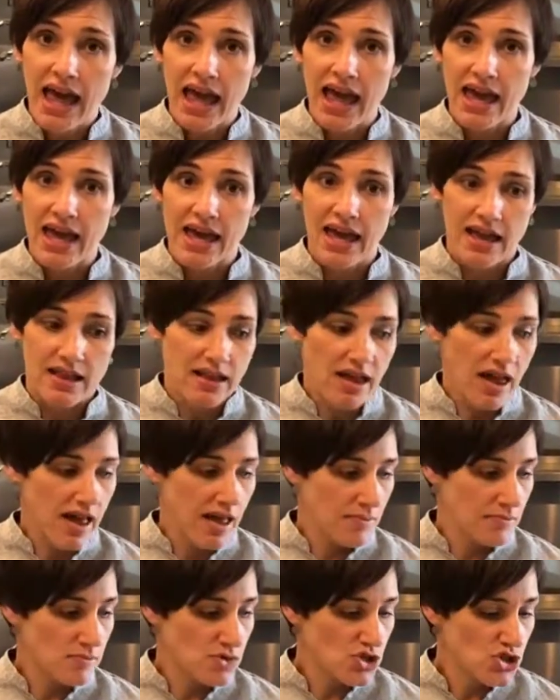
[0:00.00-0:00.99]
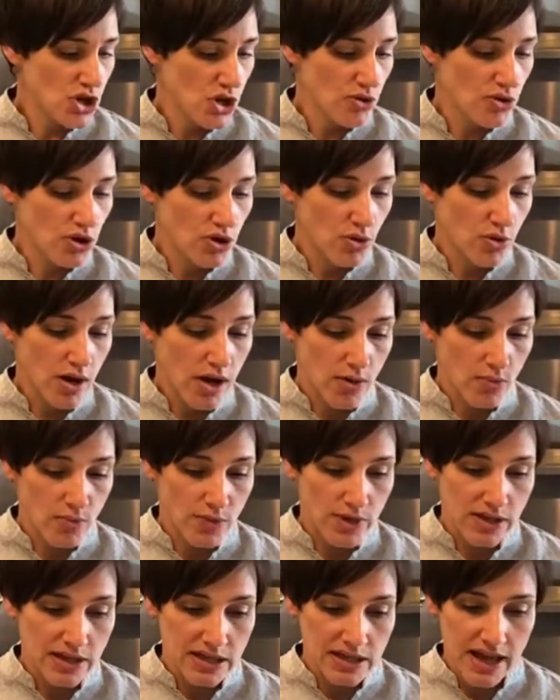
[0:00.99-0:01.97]
and um, show you a
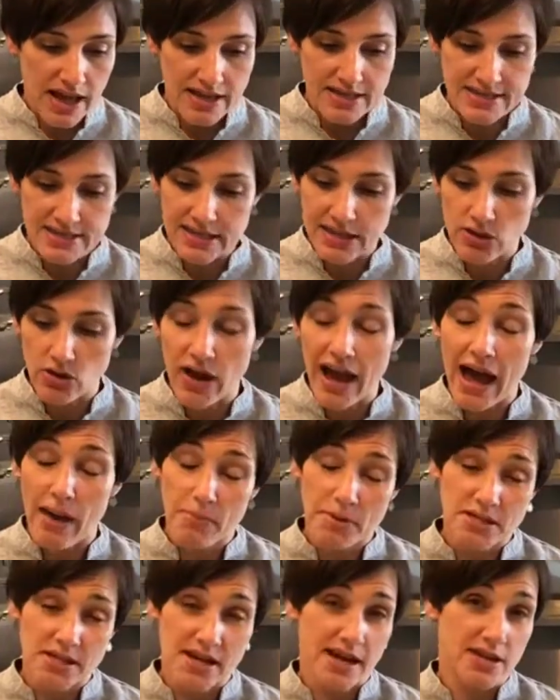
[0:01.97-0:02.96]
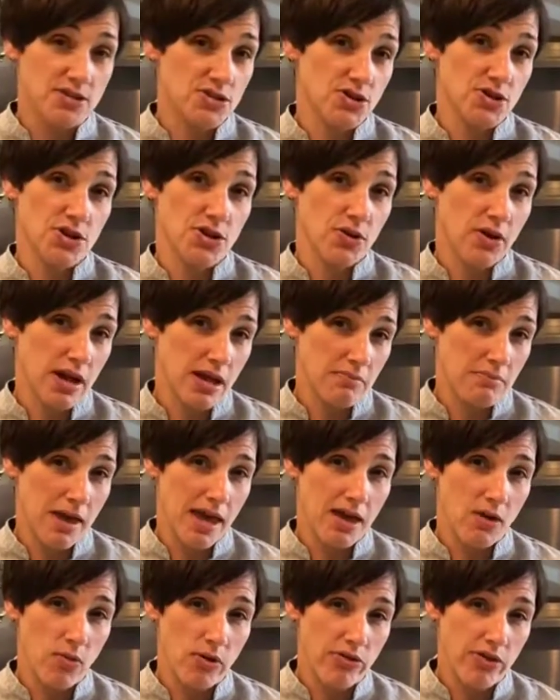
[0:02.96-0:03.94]
really nice little appetizer you can
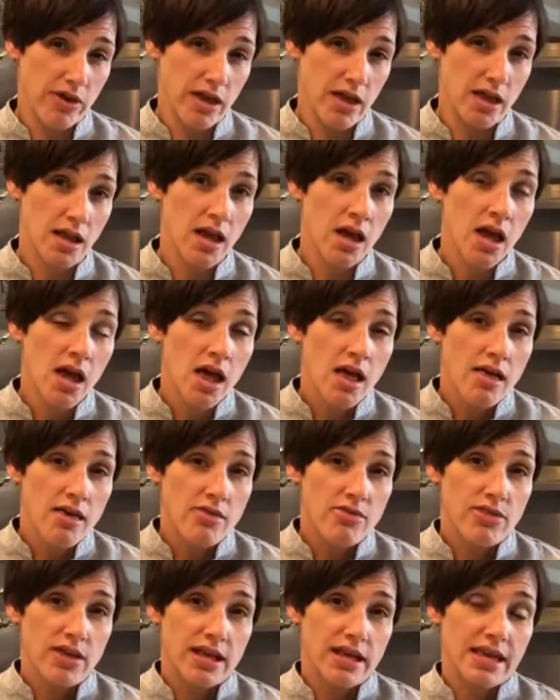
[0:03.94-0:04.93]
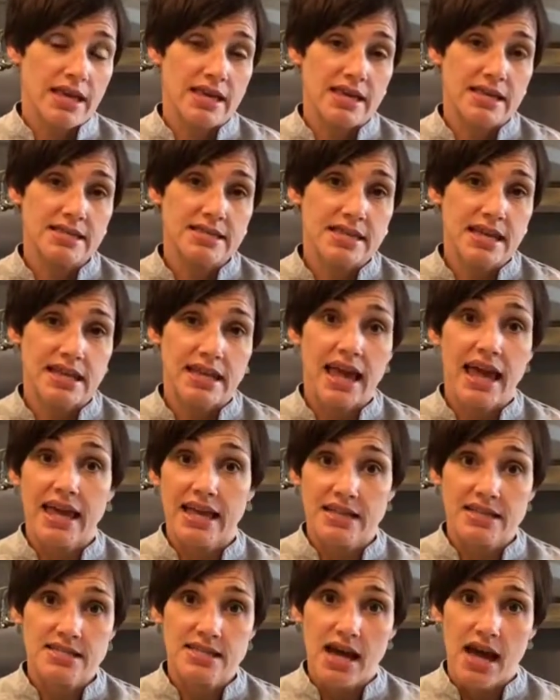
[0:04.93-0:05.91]
make with it that is an
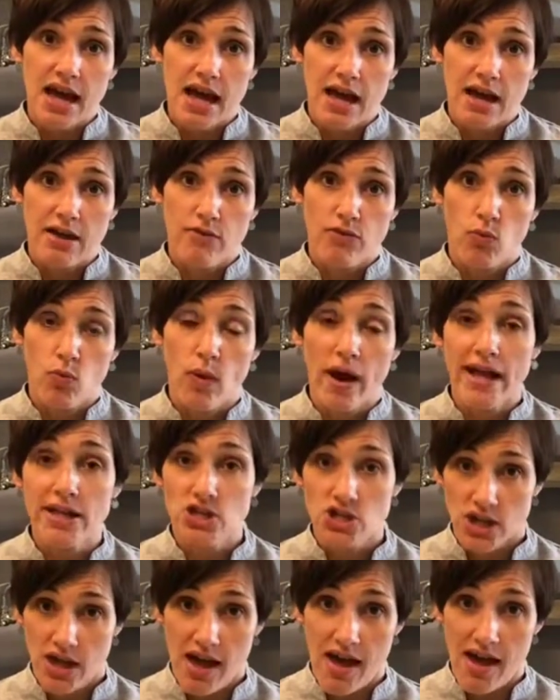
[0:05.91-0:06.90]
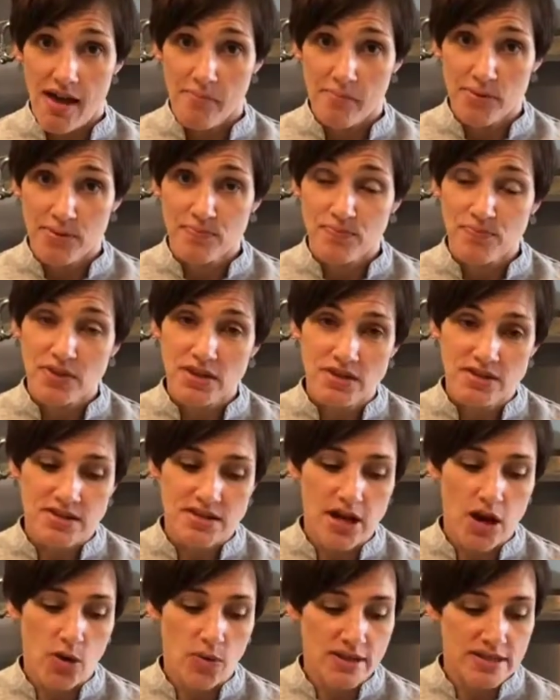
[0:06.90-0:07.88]
endive wedge cup.
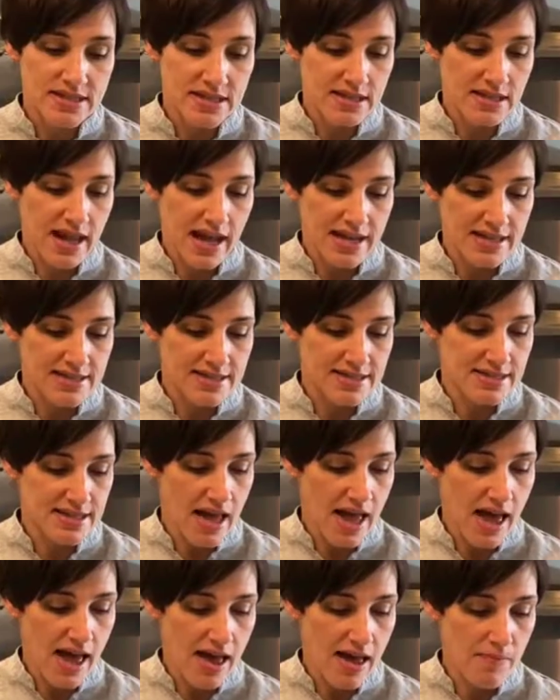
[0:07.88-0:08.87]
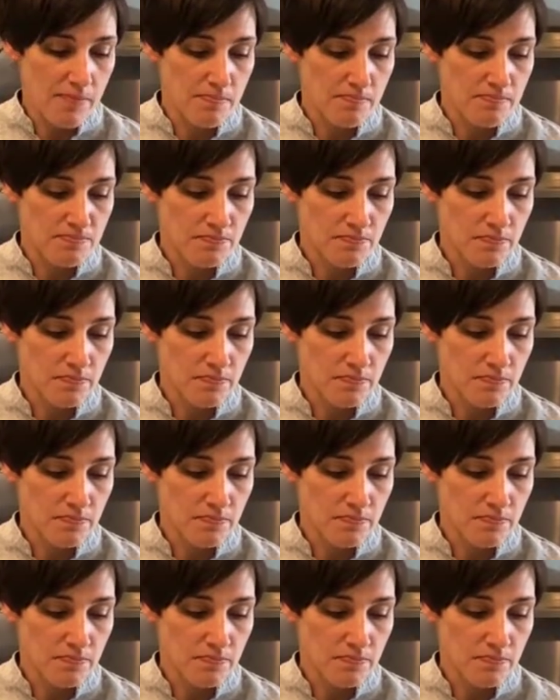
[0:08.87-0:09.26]
So it's a nice um,